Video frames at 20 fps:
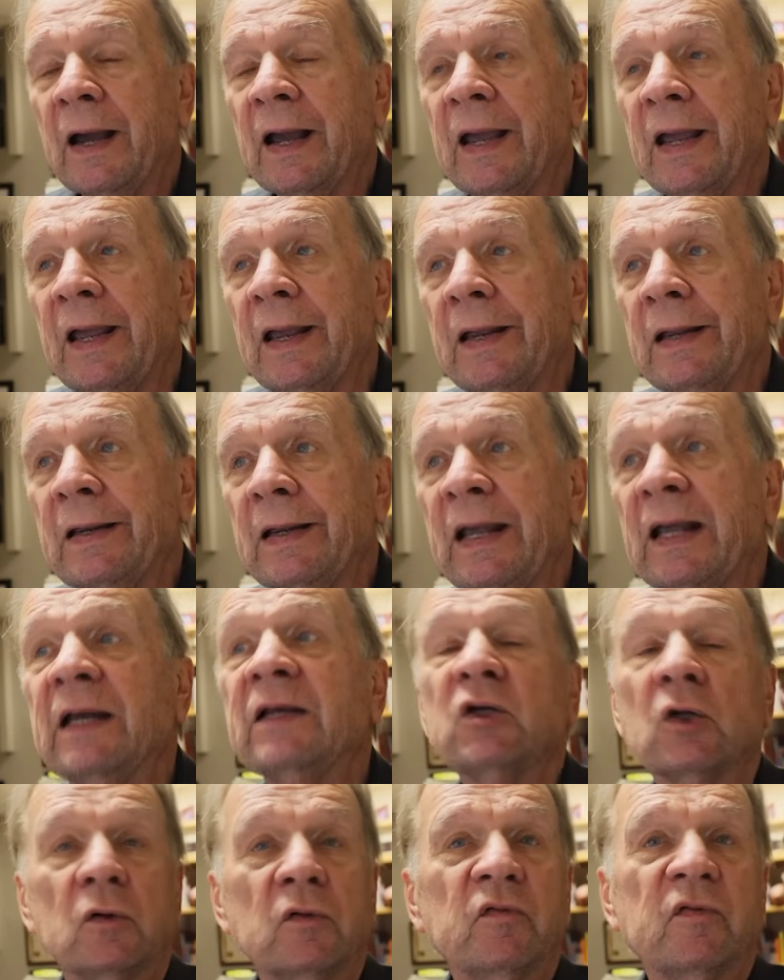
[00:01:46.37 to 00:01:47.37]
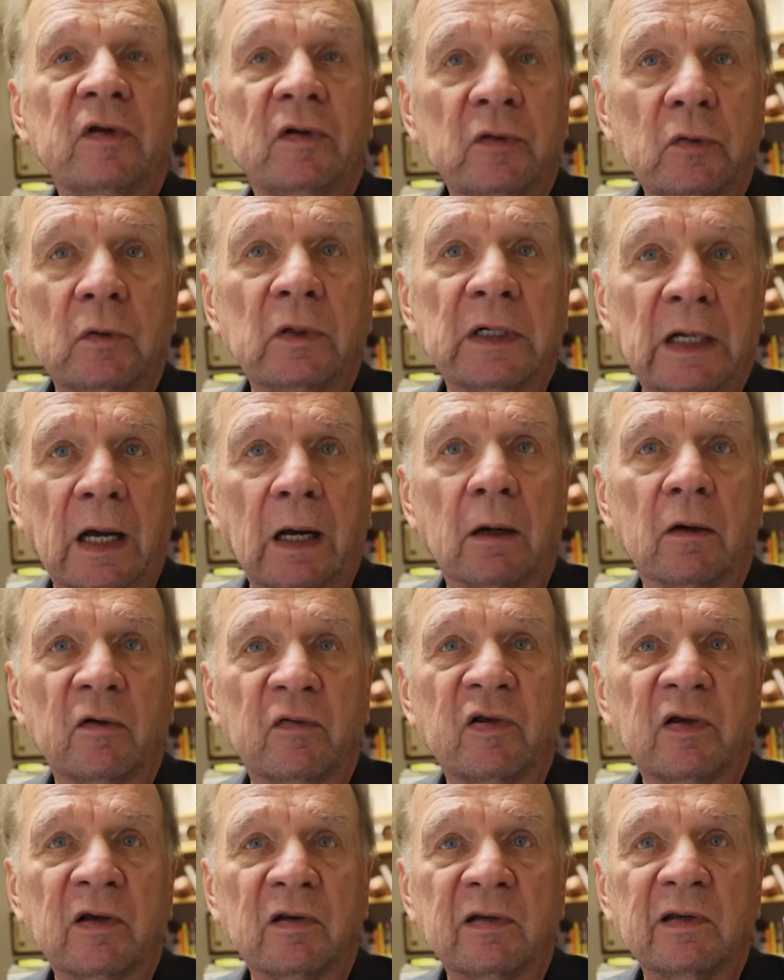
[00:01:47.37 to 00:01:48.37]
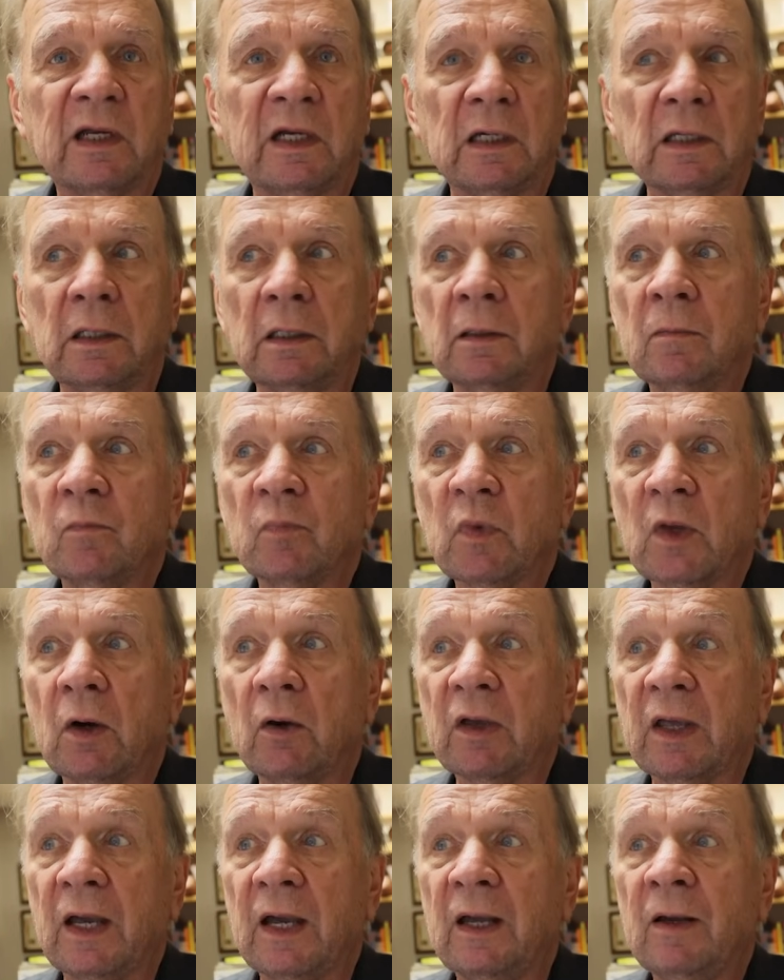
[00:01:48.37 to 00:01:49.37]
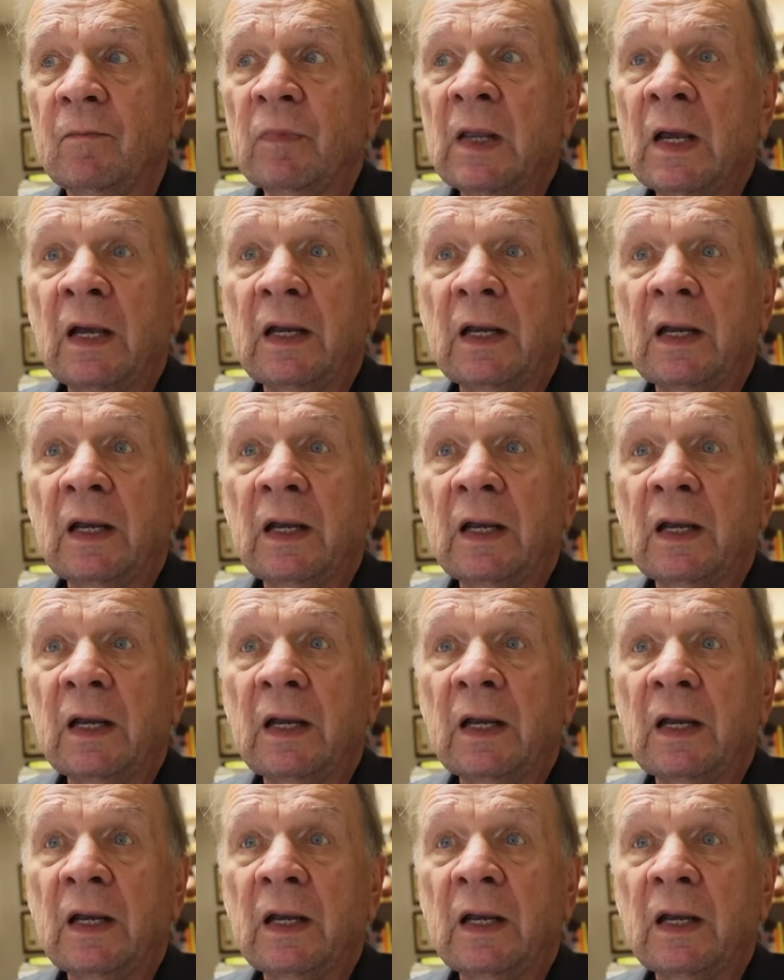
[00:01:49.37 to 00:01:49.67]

a it turns into a dollar 16. Okay.